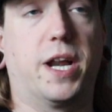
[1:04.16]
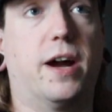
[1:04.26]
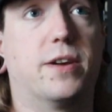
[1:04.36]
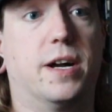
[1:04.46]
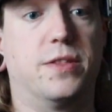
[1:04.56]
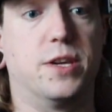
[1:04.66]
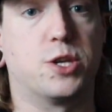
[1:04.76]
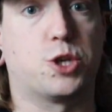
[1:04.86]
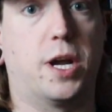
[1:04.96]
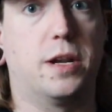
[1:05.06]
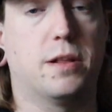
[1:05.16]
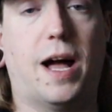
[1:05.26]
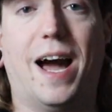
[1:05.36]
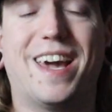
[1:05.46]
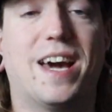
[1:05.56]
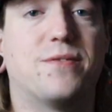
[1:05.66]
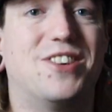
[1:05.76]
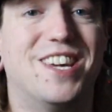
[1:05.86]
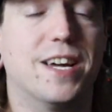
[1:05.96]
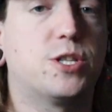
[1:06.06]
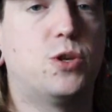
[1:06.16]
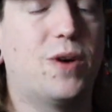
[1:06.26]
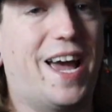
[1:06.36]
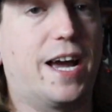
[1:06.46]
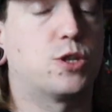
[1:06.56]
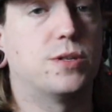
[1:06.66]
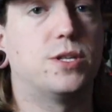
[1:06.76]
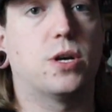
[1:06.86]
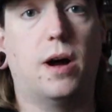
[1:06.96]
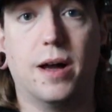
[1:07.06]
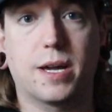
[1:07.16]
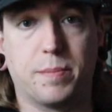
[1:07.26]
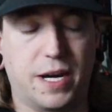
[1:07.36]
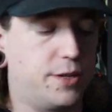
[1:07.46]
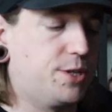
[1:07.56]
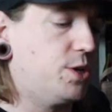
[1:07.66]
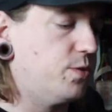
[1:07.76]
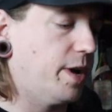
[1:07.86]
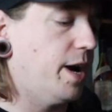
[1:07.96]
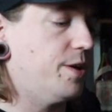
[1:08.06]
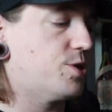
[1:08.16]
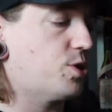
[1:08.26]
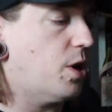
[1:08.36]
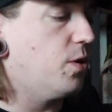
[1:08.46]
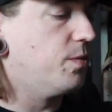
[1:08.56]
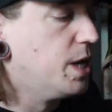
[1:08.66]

out on this channel, I have yet to actually talk about it to you guys. So,